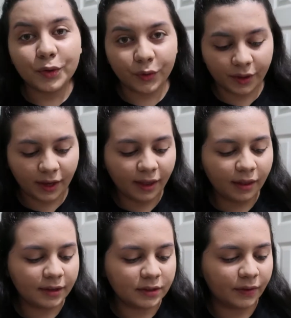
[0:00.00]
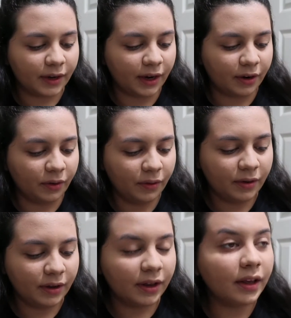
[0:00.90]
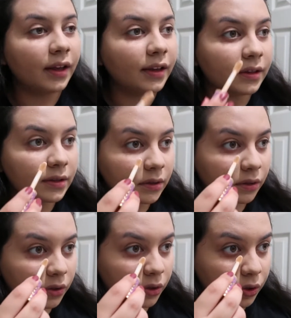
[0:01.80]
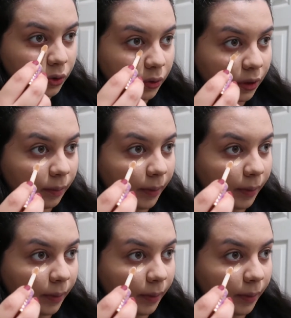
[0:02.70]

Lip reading: So the key to this video is to do your